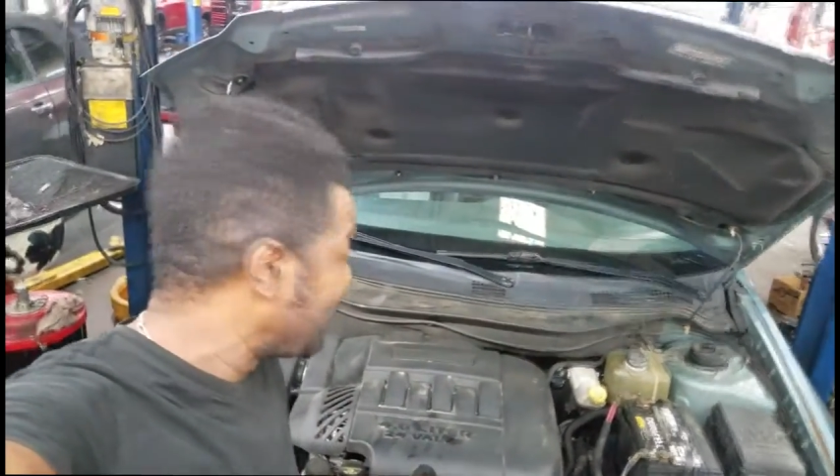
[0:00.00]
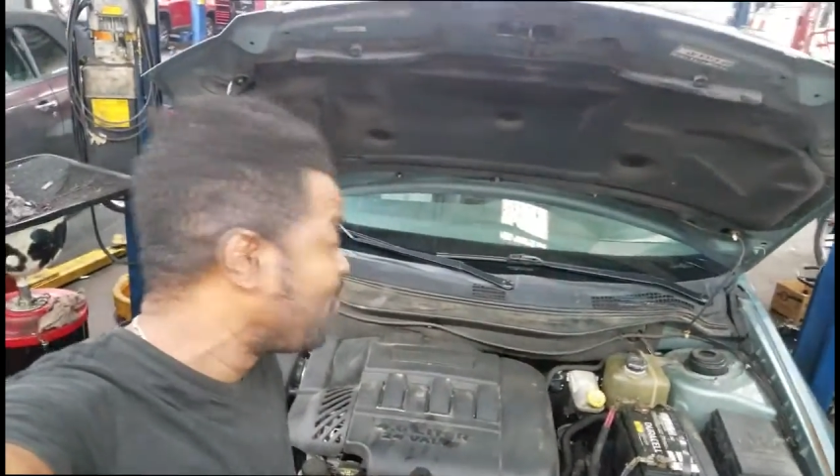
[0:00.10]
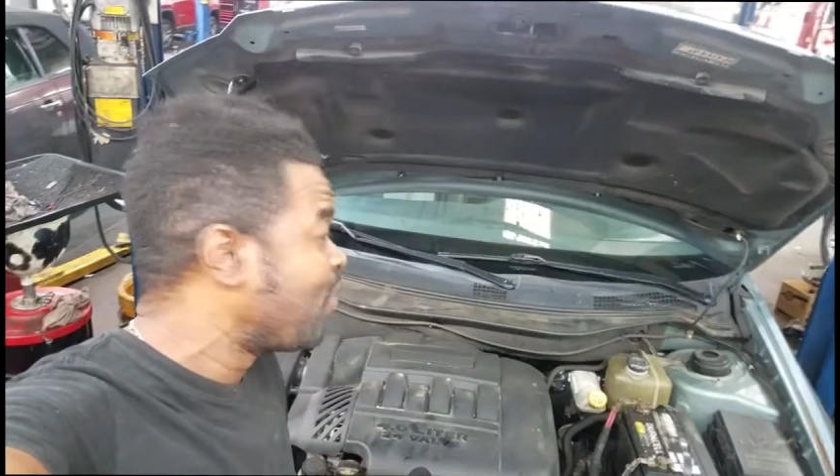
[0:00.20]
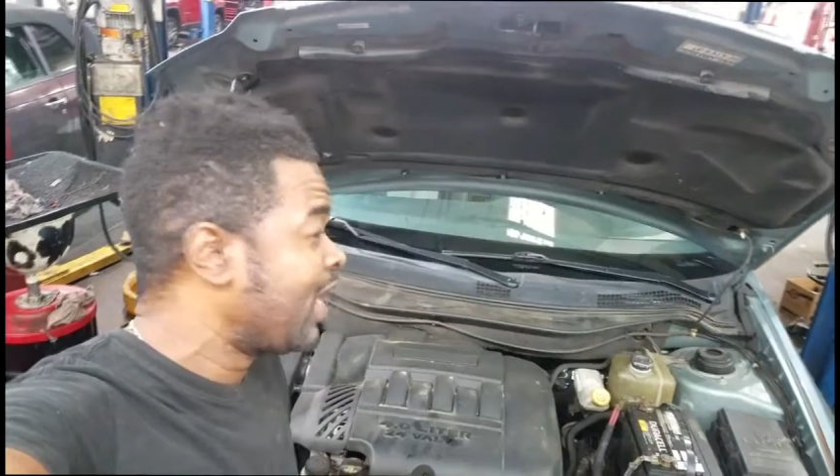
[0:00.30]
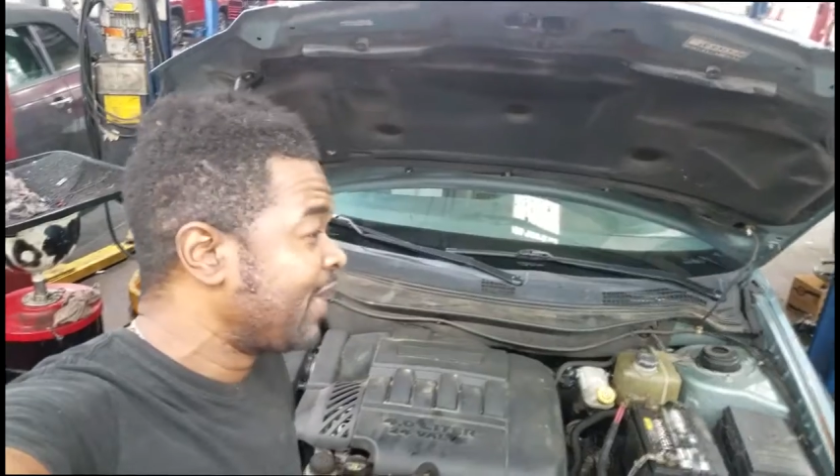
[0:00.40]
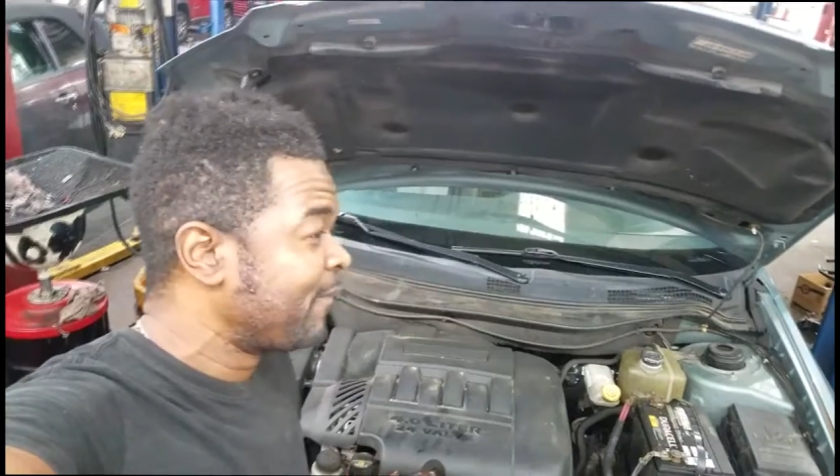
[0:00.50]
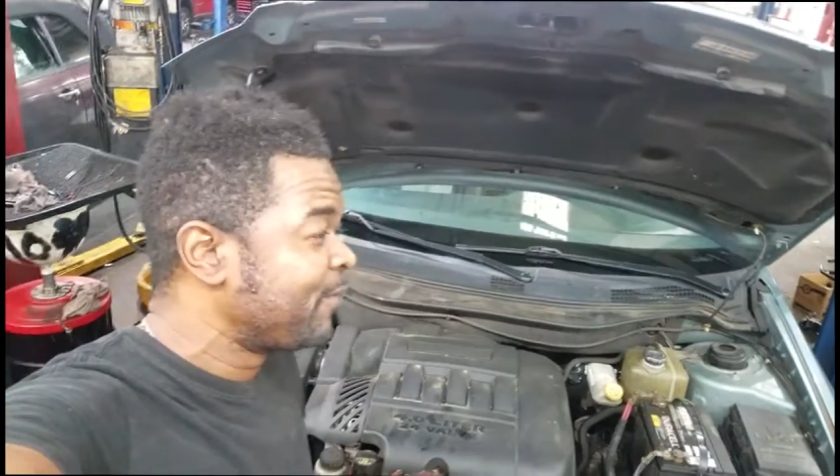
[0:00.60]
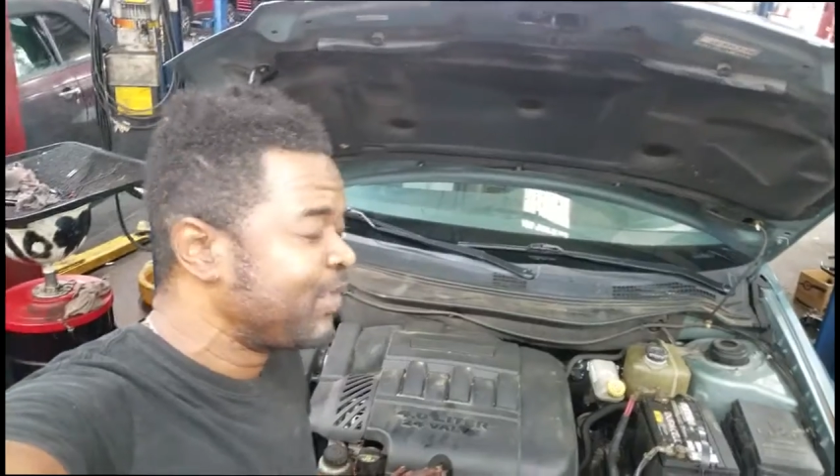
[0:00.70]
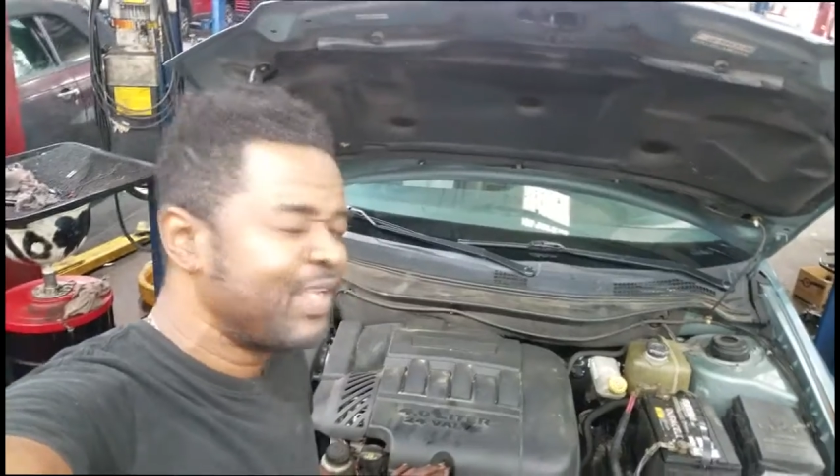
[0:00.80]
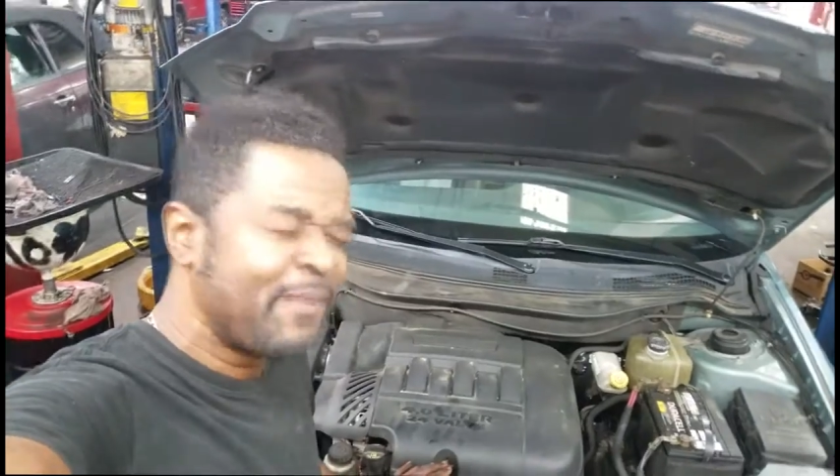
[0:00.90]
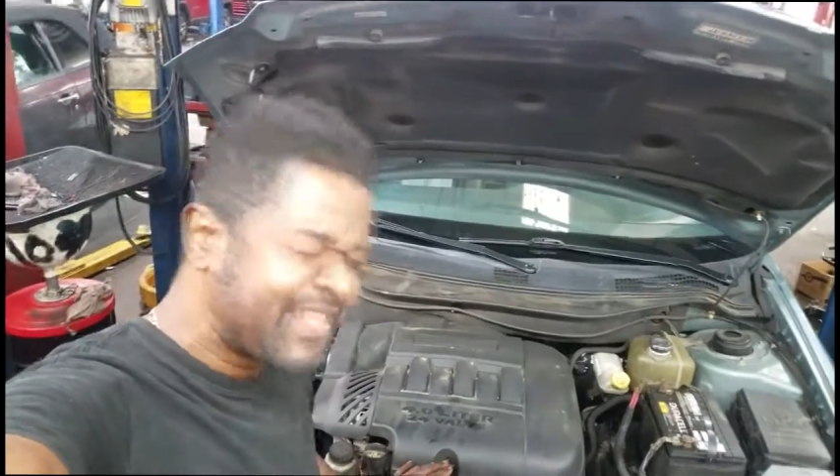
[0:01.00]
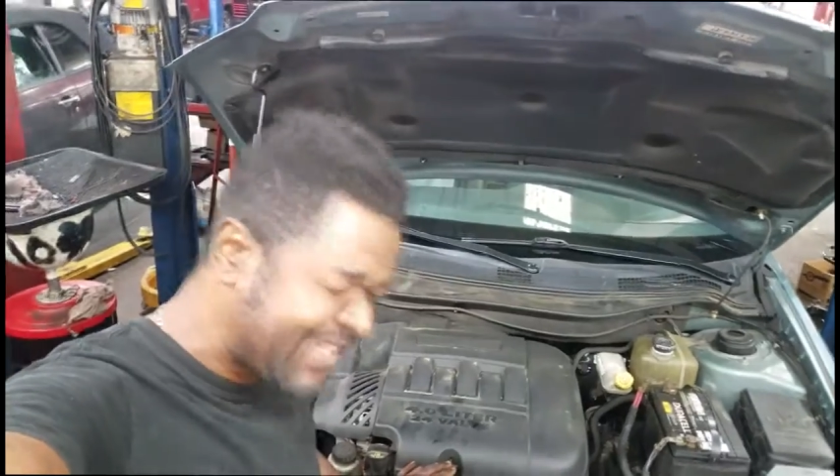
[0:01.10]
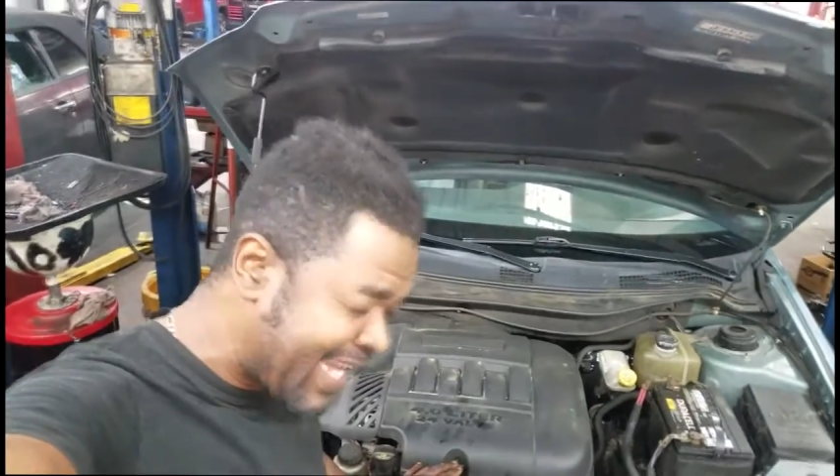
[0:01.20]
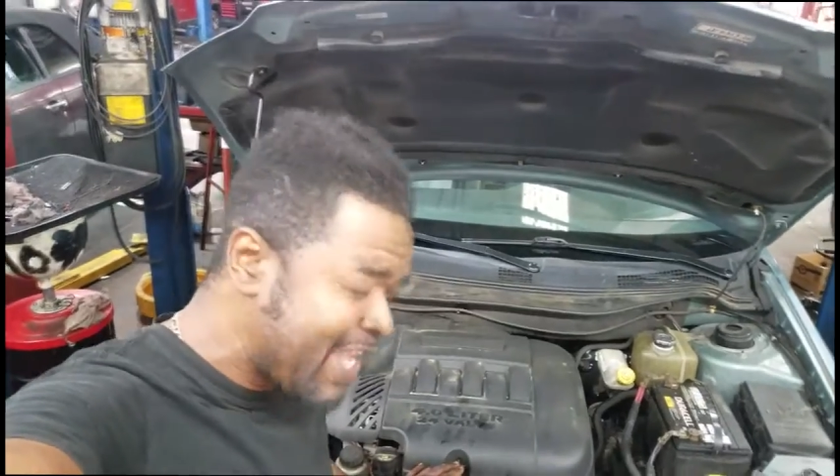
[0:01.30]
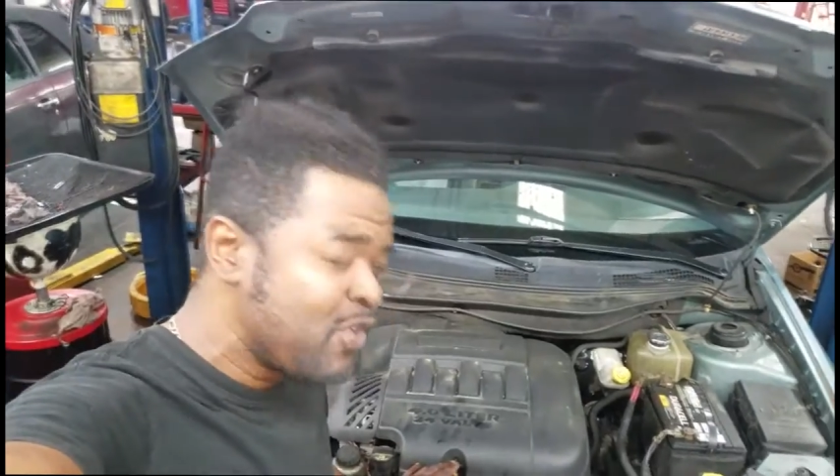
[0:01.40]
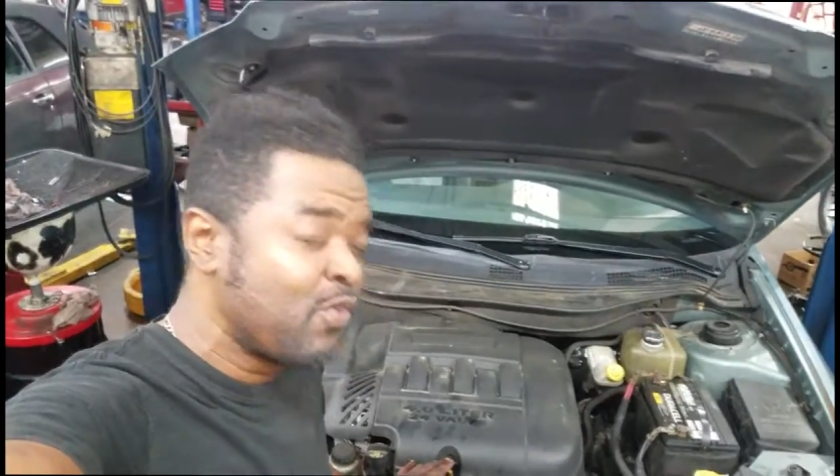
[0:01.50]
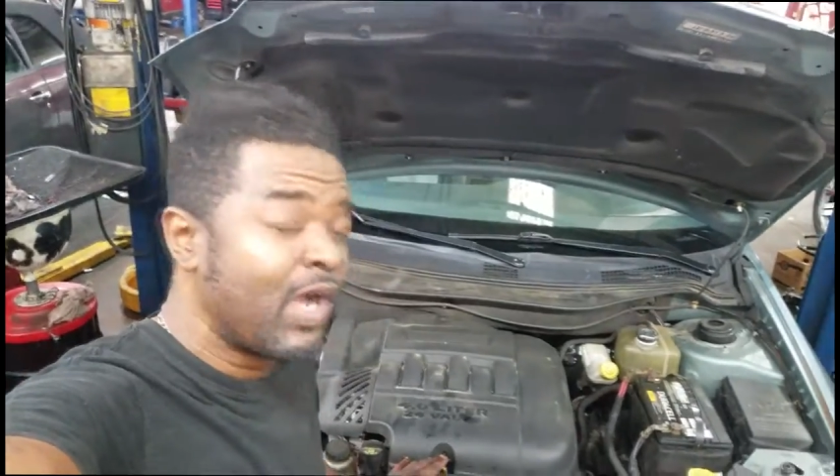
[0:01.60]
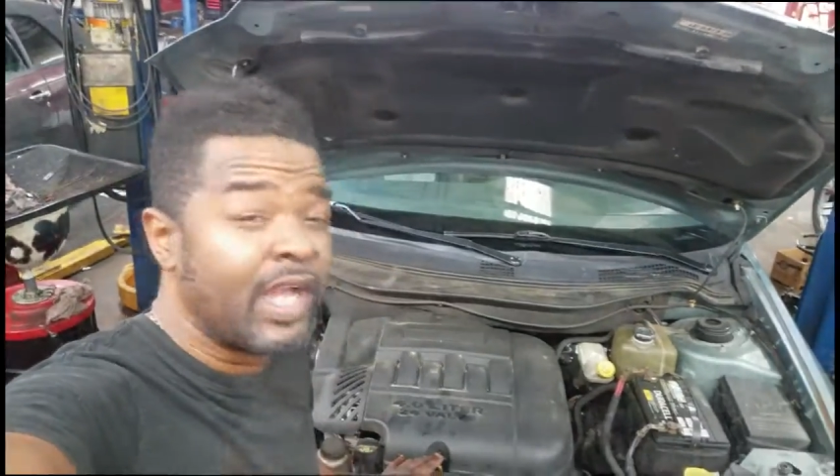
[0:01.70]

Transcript: why.